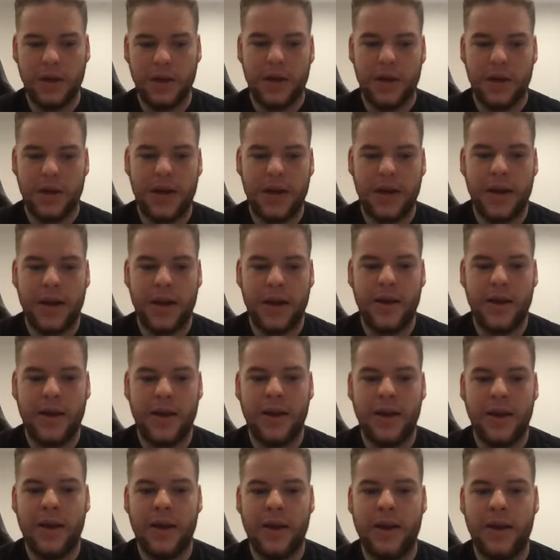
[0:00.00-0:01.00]

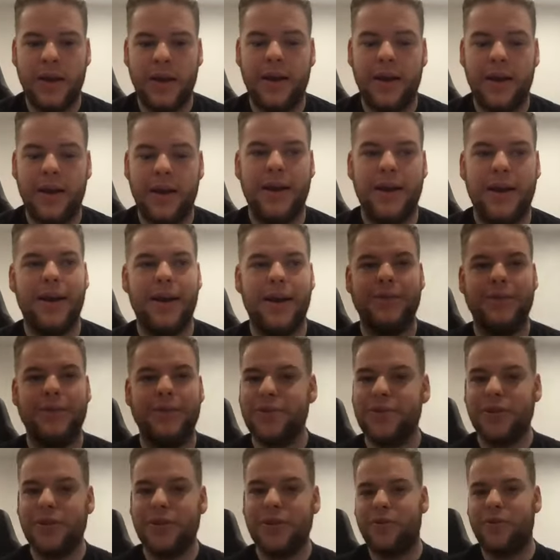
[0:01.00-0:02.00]
And just
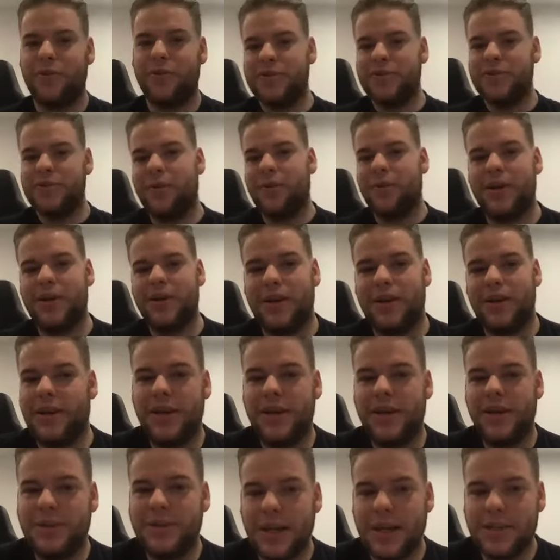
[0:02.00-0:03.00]
not front stabilizer. I
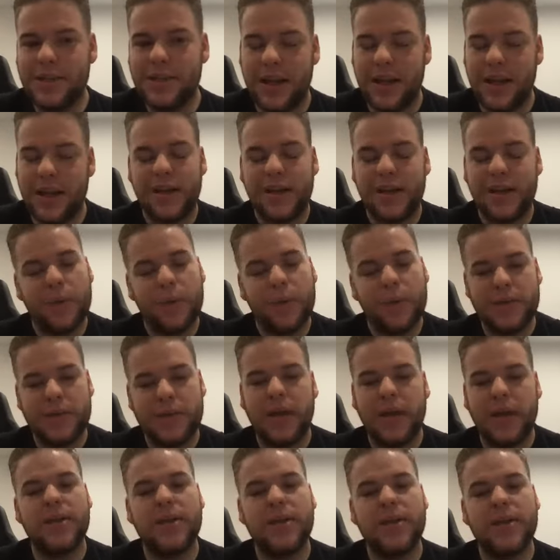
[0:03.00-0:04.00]
didn't change anything on my
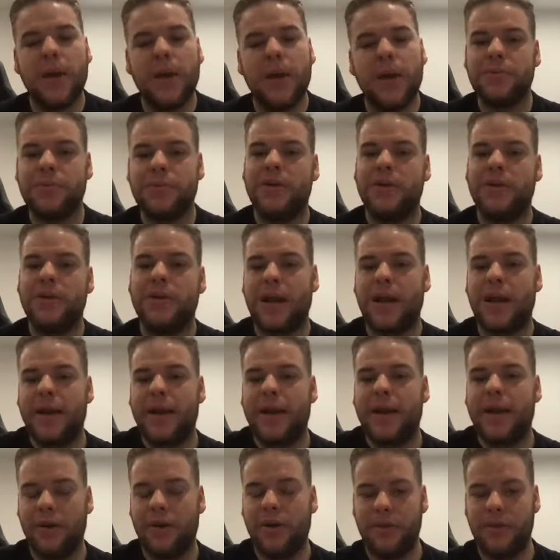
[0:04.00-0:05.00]
side stabilizer because I liked
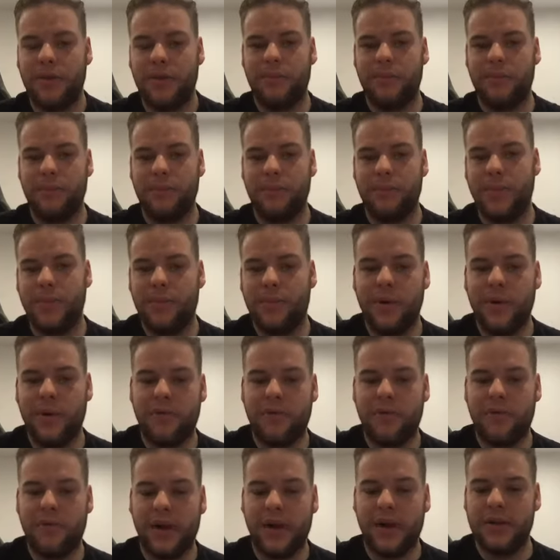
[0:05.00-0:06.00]
how the bow
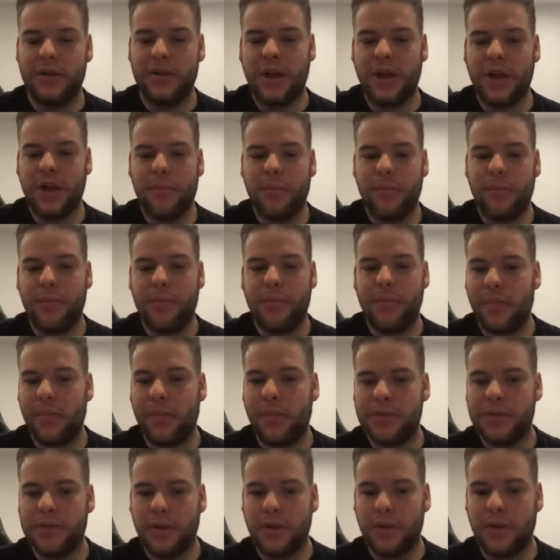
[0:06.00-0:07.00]
felt and how my bow
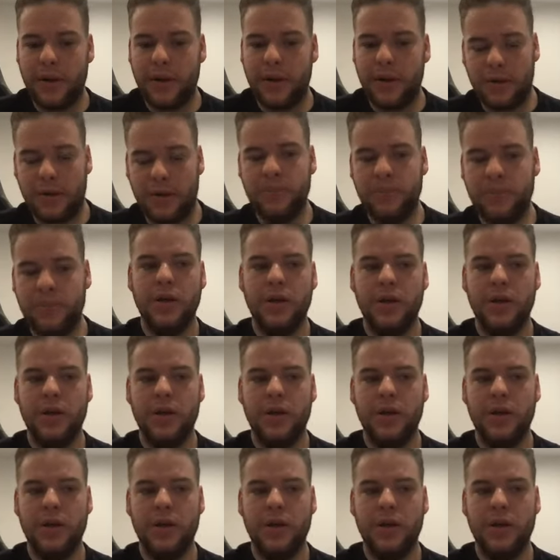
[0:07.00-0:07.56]
was in the middle.